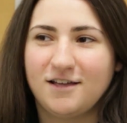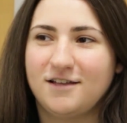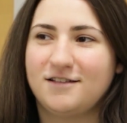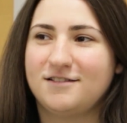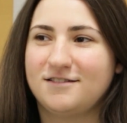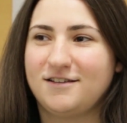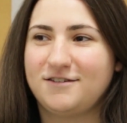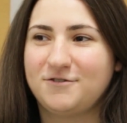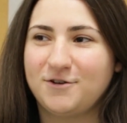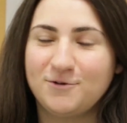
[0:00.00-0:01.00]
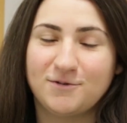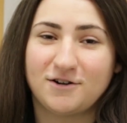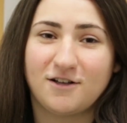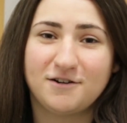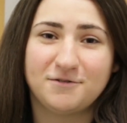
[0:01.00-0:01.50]
and they treat you
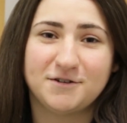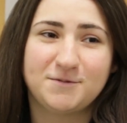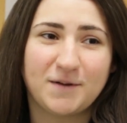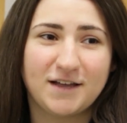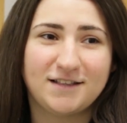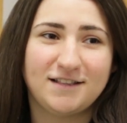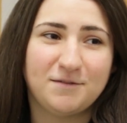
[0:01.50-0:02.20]
with a lot of respect,